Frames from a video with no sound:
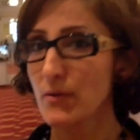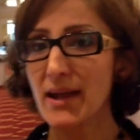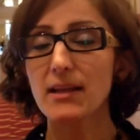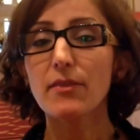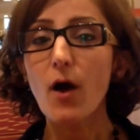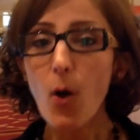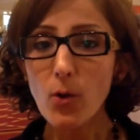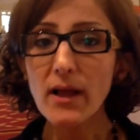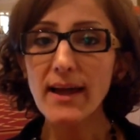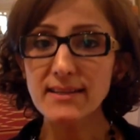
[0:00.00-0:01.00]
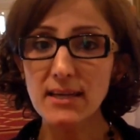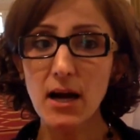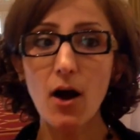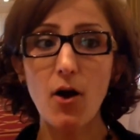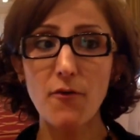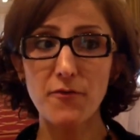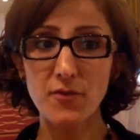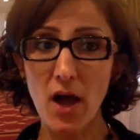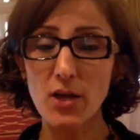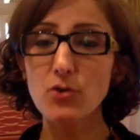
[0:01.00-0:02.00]
Right. The whole idea of
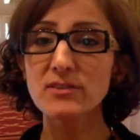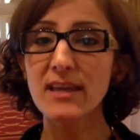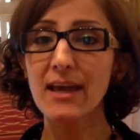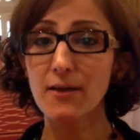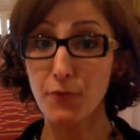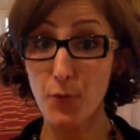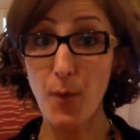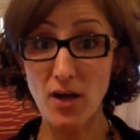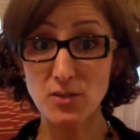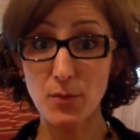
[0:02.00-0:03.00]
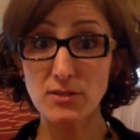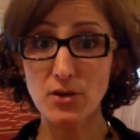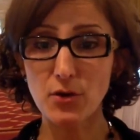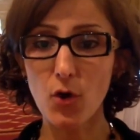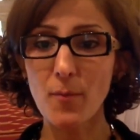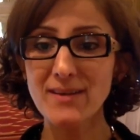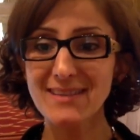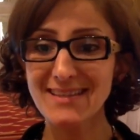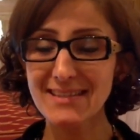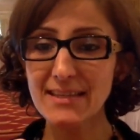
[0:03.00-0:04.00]
not using it for possible
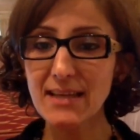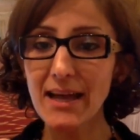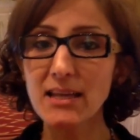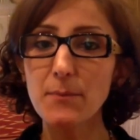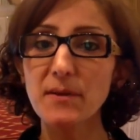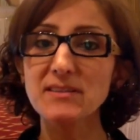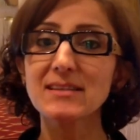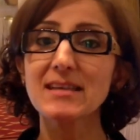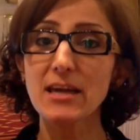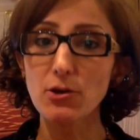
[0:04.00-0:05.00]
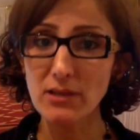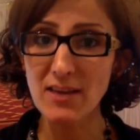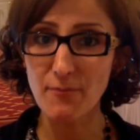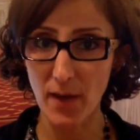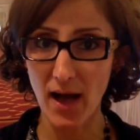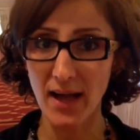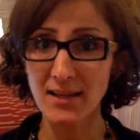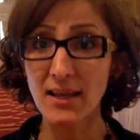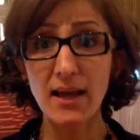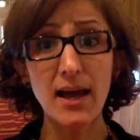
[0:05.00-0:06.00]
sarcomas is the tiny pieces that you leave
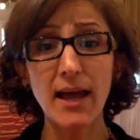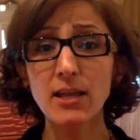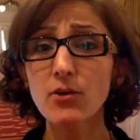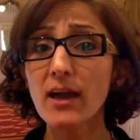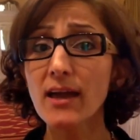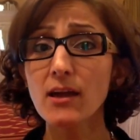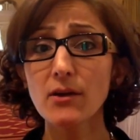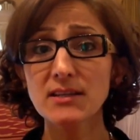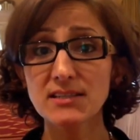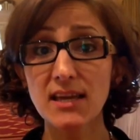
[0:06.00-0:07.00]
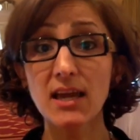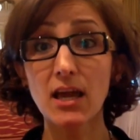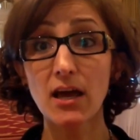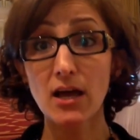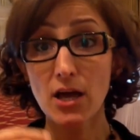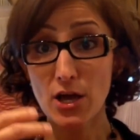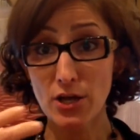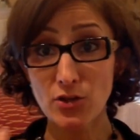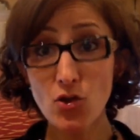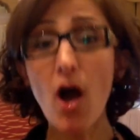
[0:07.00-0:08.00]
behind, and you can guarantee
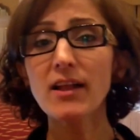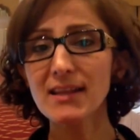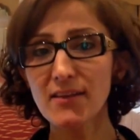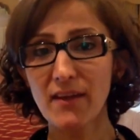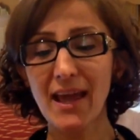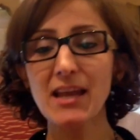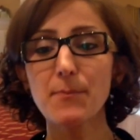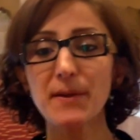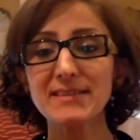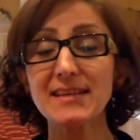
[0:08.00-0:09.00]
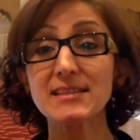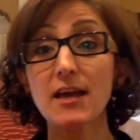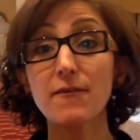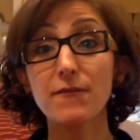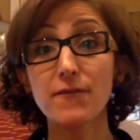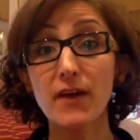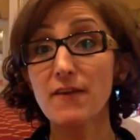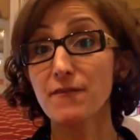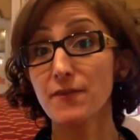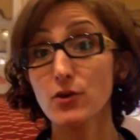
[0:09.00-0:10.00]
not leaving any pieces
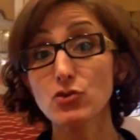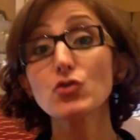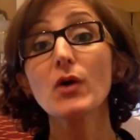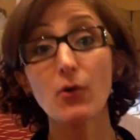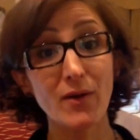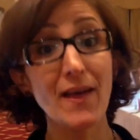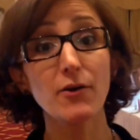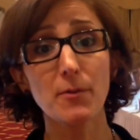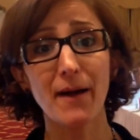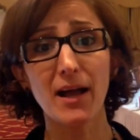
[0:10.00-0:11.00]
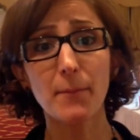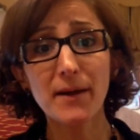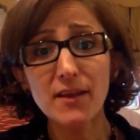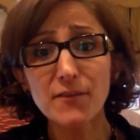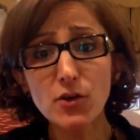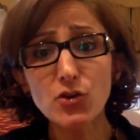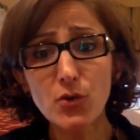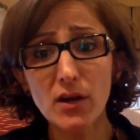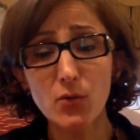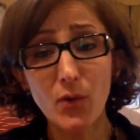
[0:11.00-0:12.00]
if you do it without a bag. But if you
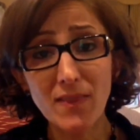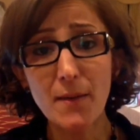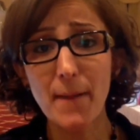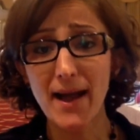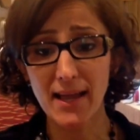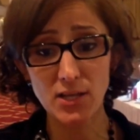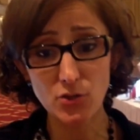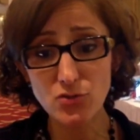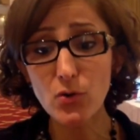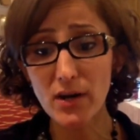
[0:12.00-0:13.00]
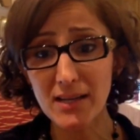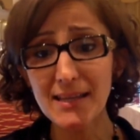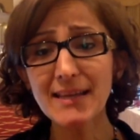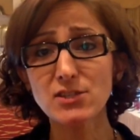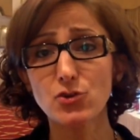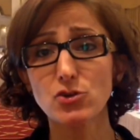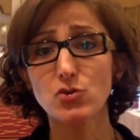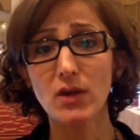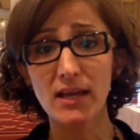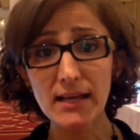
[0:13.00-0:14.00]
do it with a bag and you do a clean
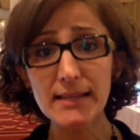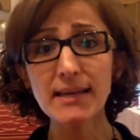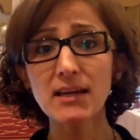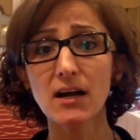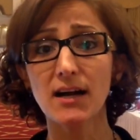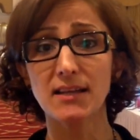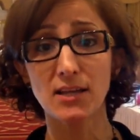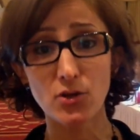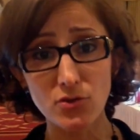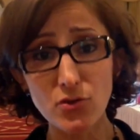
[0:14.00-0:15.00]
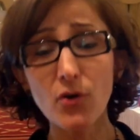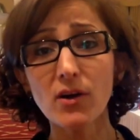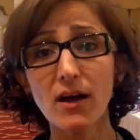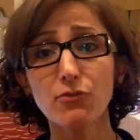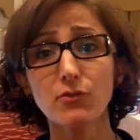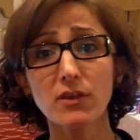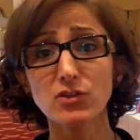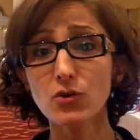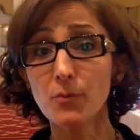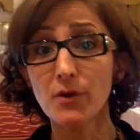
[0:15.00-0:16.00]
surgery and clean cut and you don't cut through the
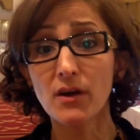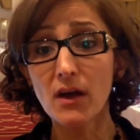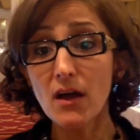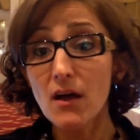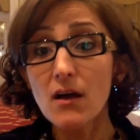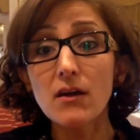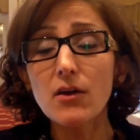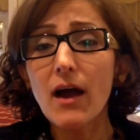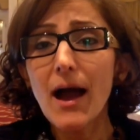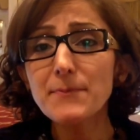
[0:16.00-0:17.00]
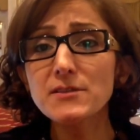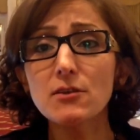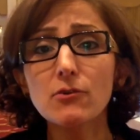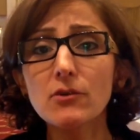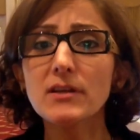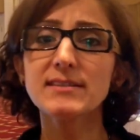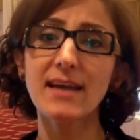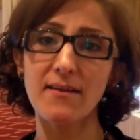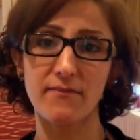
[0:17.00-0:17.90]
tumor, you're absolutely safe.